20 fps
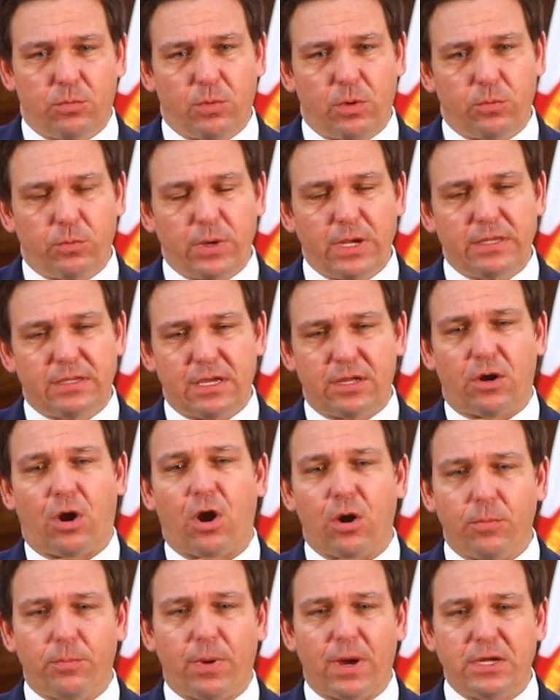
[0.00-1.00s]
when we did
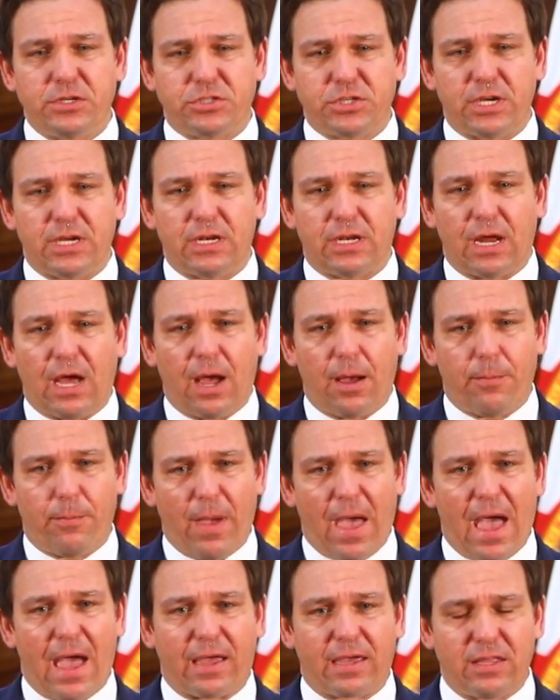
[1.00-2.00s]
our budget uh,
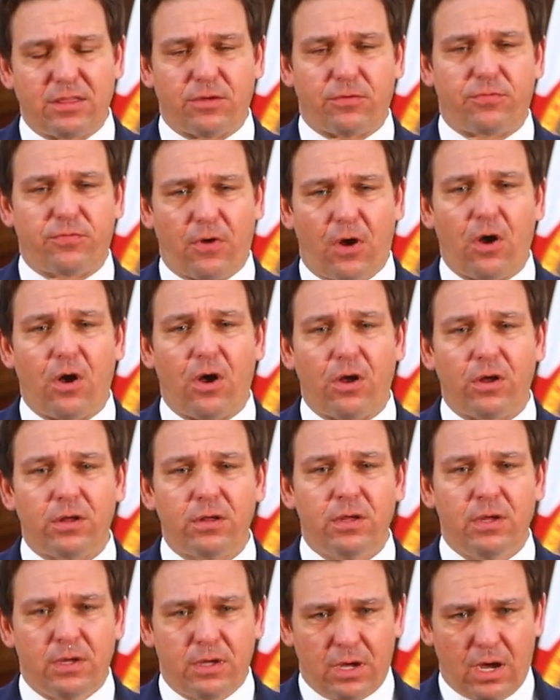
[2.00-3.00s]
back in the
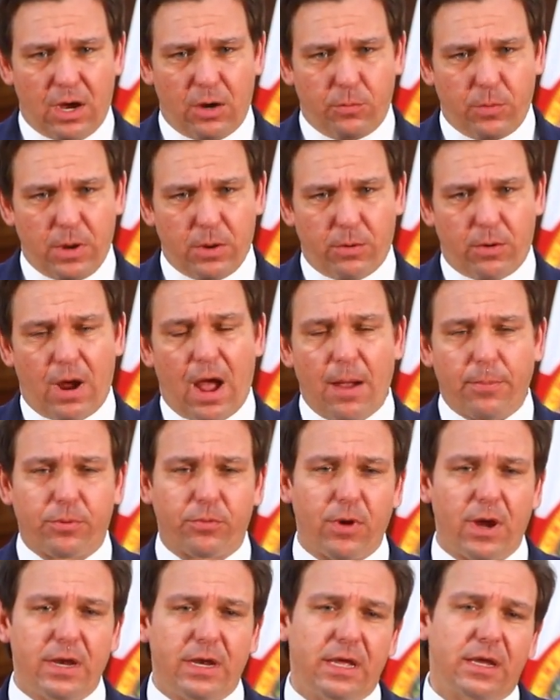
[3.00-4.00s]
fall, uh, we were
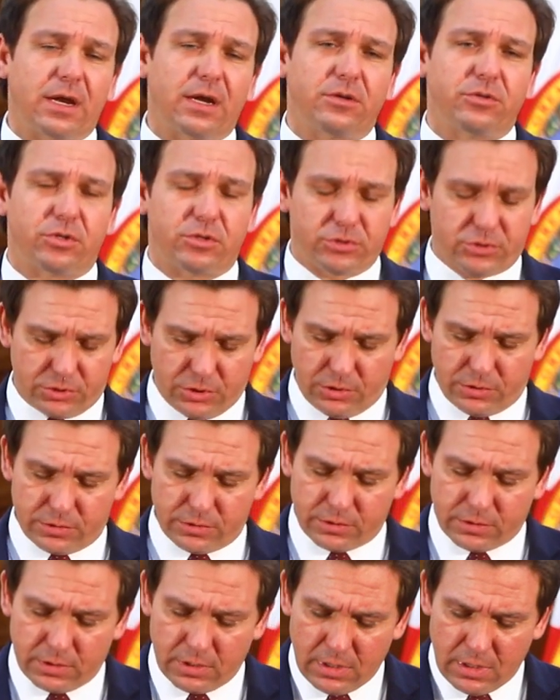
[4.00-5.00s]
operating under
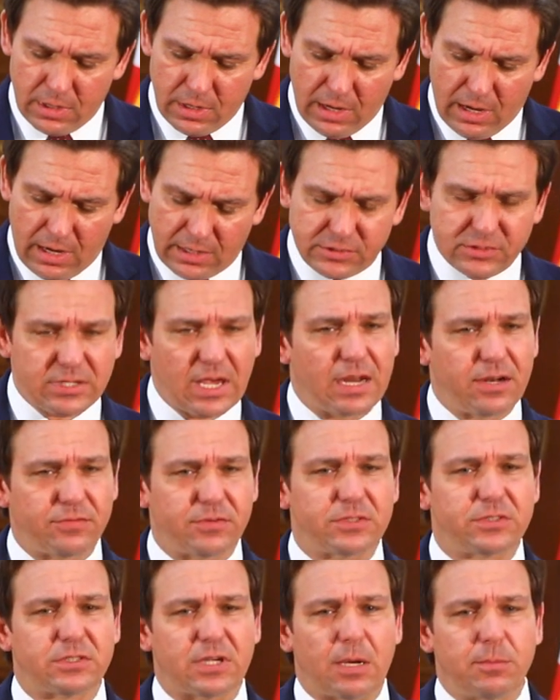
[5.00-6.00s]
certain uh, set of
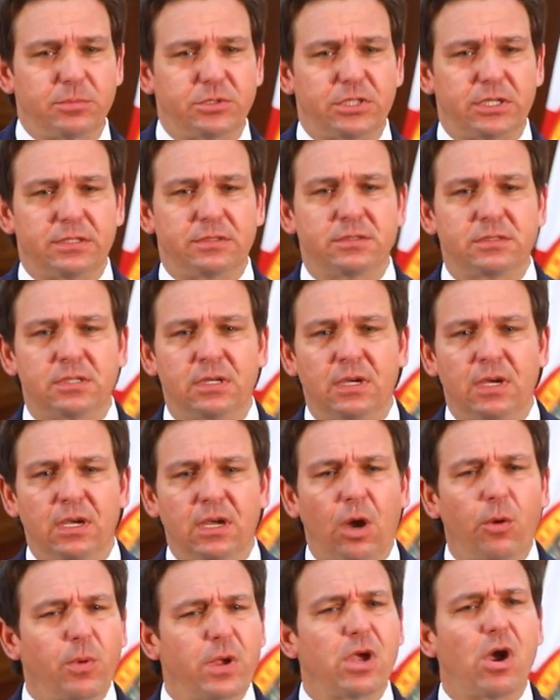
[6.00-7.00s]
assumptions.
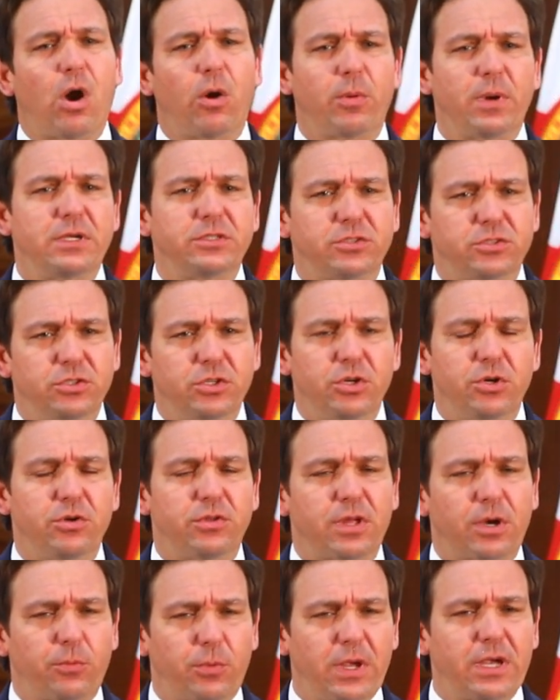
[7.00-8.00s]
And we always
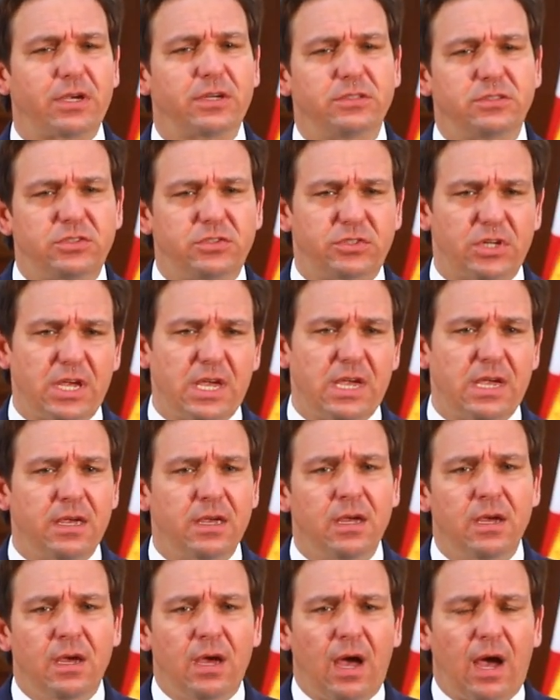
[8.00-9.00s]
knew that we could
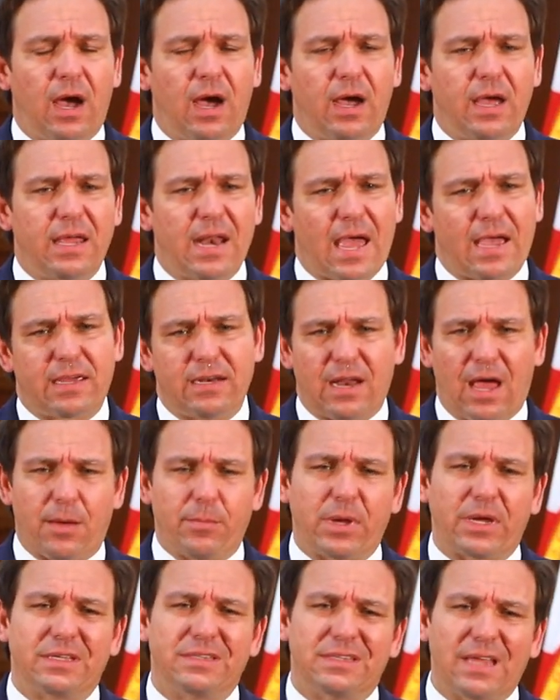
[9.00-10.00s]
see uh, an
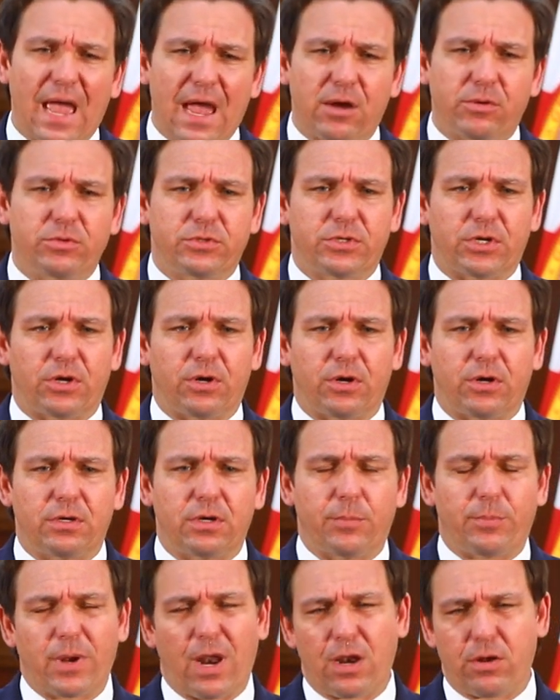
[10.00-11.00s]
economic
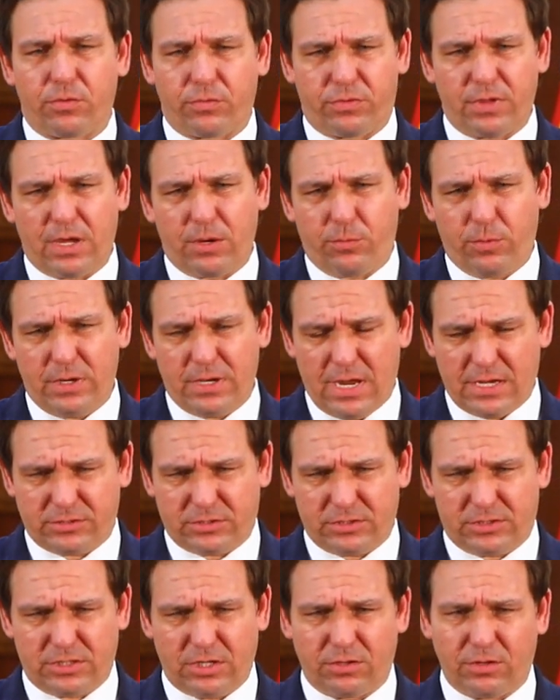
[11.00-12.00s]
downturn, but I don't think we
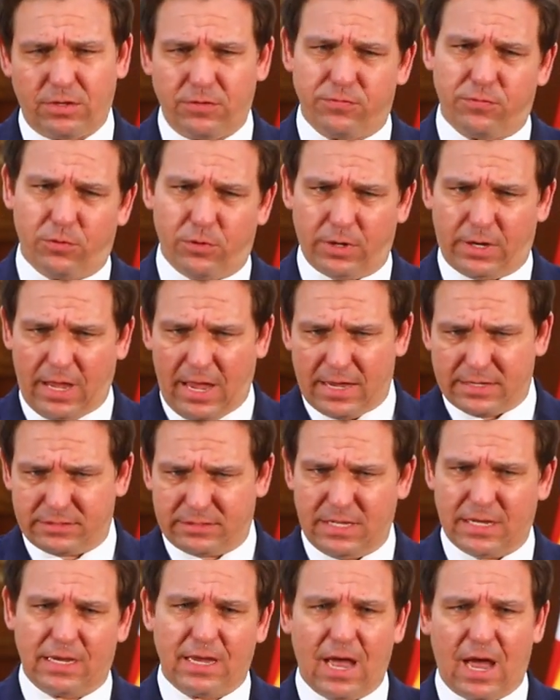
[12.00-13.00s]
necessarily
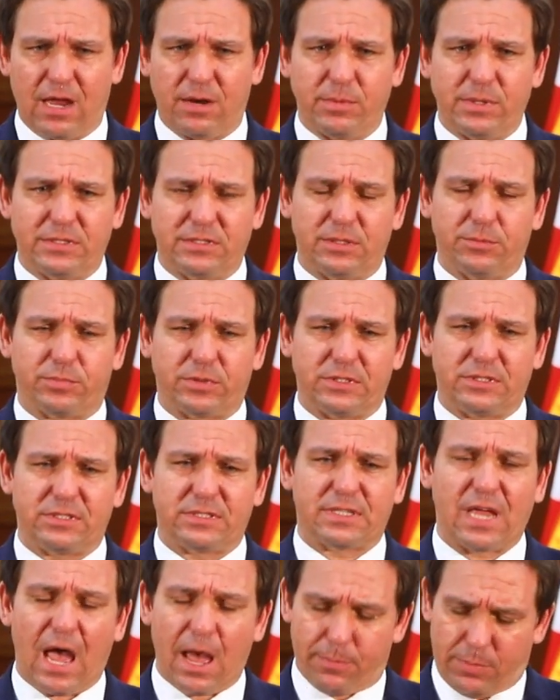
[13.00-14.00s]
forecast the economy simply
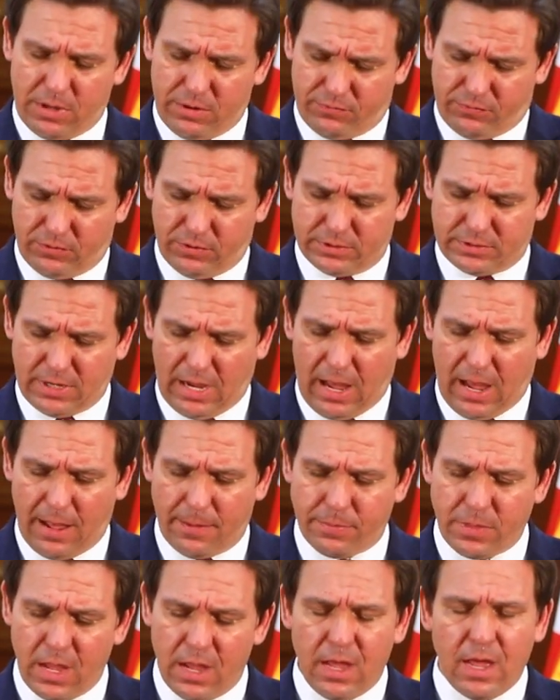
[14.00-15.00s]
stopping for a
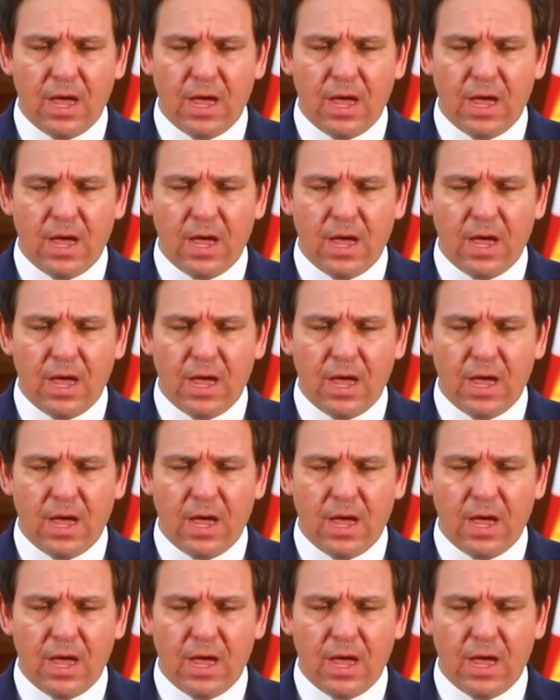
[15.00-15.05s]
time.